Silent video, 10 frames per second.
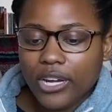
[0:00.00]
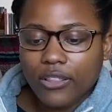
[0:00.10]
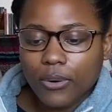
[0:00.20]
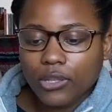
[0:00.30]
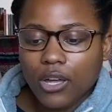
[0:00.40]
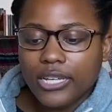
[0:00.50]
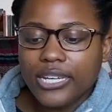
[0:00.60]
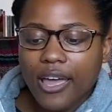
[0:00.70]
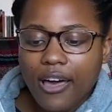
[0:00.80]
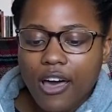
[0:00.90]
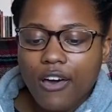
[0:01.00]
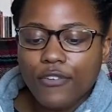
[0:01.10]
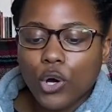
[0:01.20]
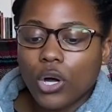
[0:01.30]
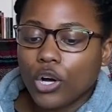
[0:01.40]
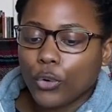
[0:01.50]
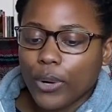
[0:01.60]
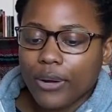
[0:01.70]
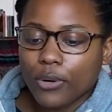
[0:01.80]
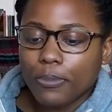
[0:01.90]
and there were a lot of
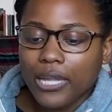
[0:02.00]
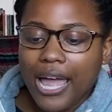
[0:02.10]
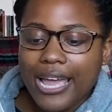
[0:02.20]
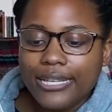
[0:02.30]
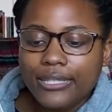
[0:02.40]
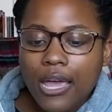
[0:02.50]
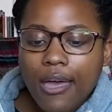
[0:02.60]
great replies.